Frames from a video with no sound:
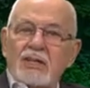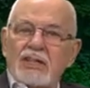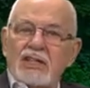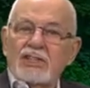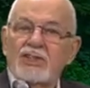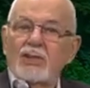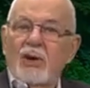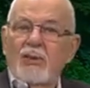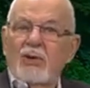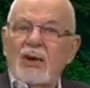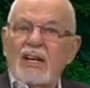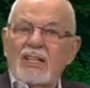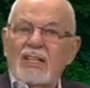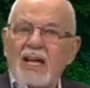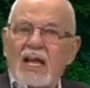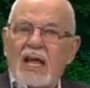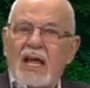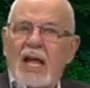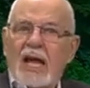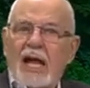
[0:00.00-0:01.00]
He's already
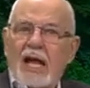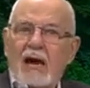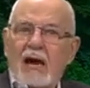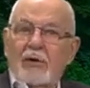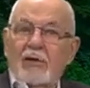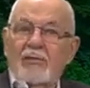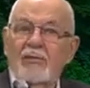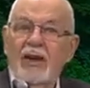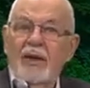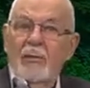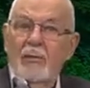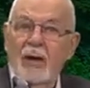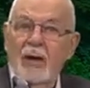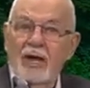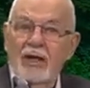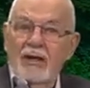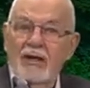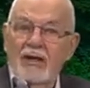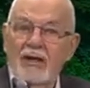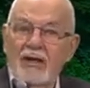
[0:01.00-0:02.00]
taking care of
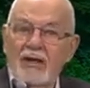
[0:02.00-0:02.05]
anyway.